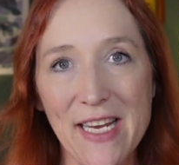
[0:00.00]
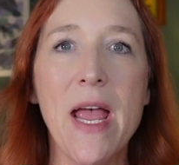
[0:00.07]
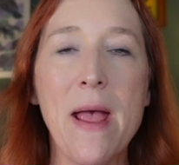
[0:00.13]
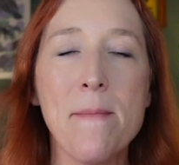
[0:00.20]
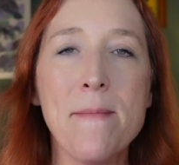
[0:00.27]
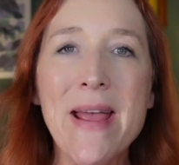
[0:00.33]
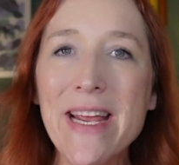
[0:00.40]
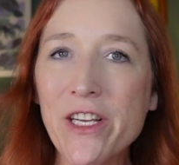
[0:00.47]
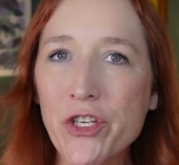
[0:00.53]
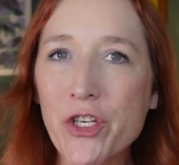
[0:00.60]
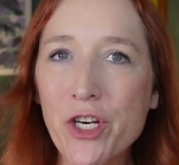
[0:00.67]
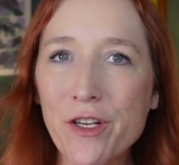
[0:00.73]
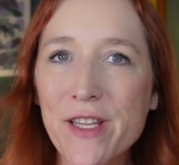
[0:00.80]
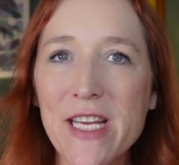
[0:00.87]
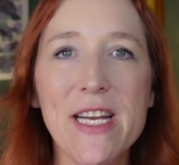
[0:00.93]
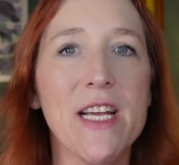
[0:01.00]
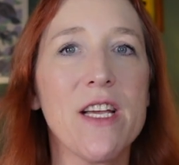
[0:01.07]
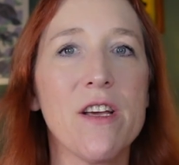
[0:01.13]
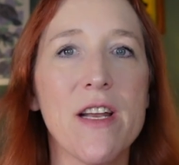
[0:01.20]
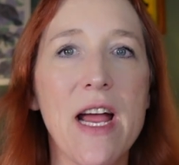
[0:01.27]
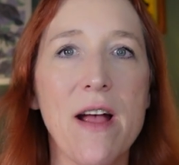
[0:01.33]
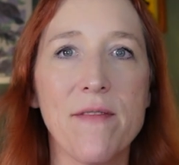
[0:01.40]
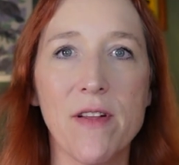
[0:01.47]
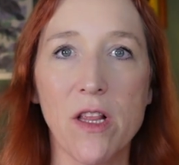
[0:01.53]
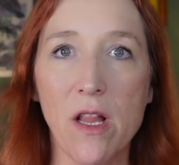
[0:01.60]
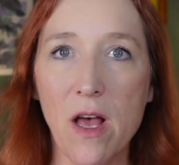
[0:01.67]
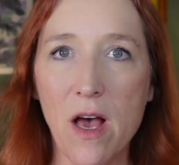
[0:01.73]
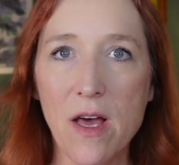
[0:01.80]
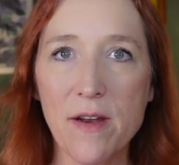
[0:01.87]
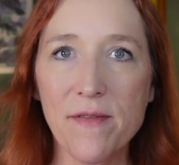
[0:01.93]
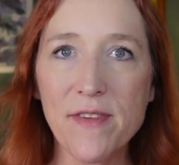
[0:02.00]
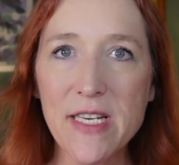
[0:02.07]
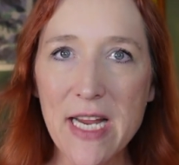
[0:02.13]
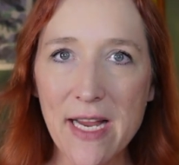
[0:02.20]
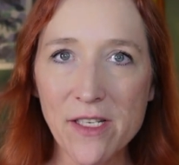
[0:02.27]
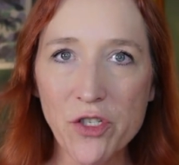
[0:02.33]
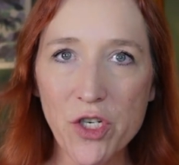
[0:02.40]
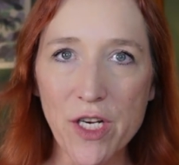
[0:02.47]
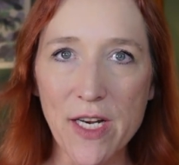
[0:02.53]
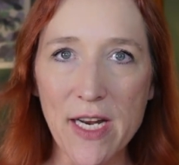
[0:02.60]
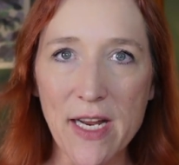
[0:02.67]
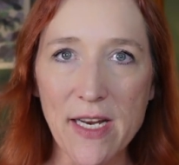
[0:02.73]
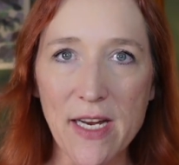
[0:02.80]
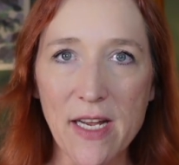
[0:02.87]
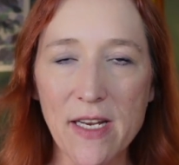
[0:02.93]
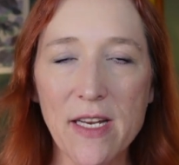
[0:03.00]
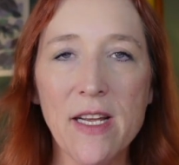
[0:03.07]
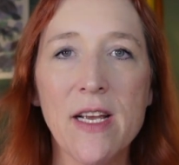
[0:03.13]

and make sure that it could have a lot of tension in it.